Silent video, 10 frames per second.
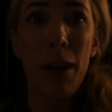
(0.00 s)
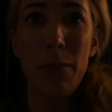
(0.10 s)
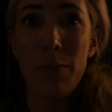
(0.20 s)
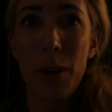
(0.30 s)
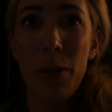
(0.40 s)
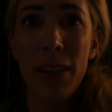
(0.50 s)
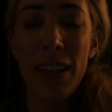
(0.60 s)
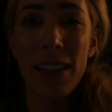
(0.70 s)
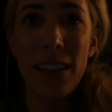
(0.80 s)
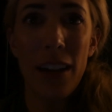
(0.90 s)
I'm going
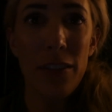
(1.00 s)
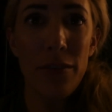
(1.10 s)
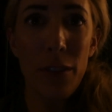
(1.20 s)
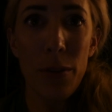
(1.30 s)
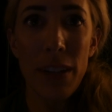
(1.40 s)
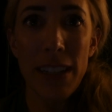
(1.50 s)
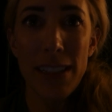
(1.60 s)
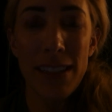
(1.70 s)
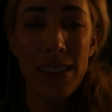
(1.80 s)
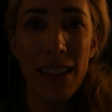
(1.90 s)
in and out of
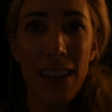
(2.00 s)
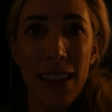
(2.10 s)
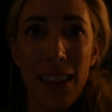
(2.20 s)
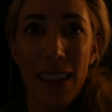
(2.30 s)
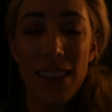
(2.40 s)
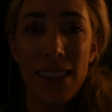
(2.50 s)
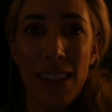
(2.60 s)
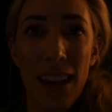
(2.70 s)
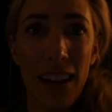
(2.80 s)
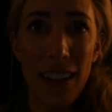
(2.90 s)
focus. That's a
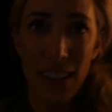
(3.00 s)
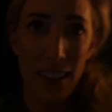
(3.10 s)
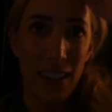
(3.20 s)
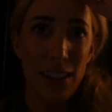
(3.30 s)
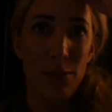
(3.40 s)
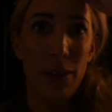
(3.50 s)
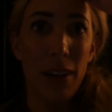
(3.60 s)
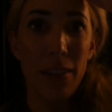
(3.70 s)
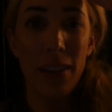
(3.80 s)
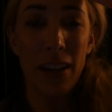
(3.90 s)
sign, I
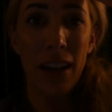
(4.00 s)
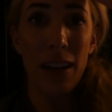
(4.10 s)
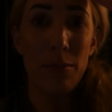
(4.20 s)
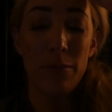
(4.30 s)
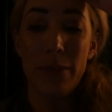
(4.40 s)
swear, that I'm